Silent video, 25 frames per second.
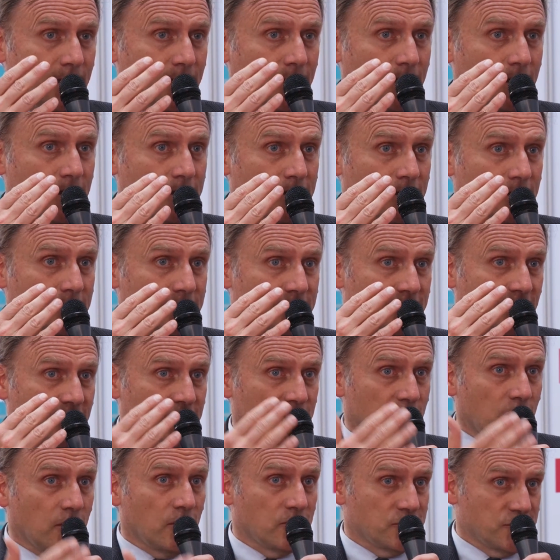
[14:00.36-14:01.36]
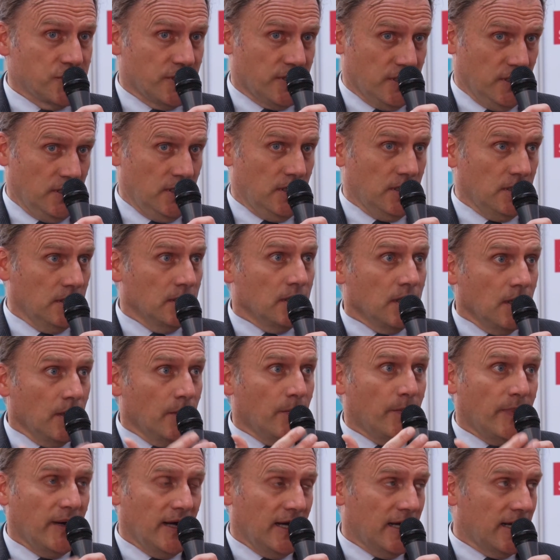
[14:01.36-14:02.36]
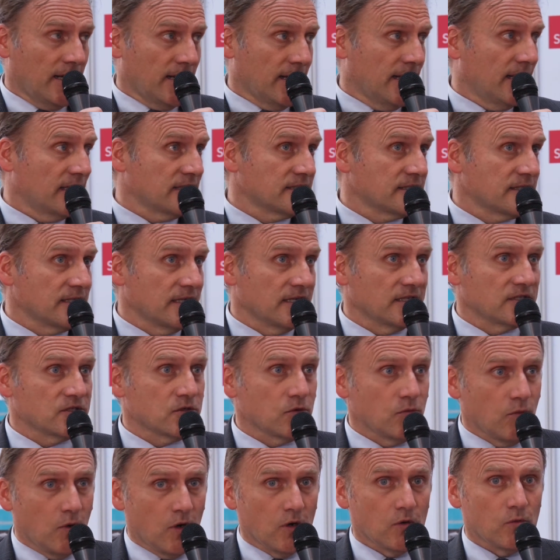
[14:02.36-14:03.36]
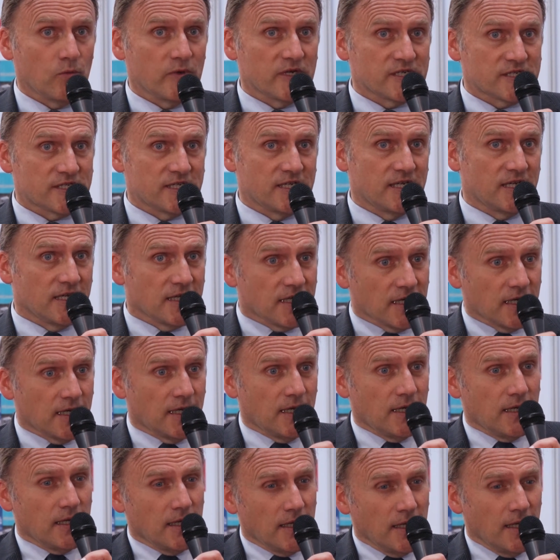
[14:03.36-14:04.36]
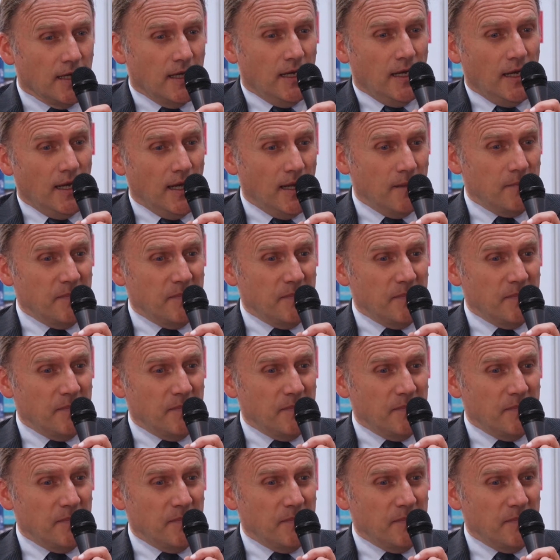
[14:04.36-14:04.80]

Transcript: the technological partners, and so on. We see a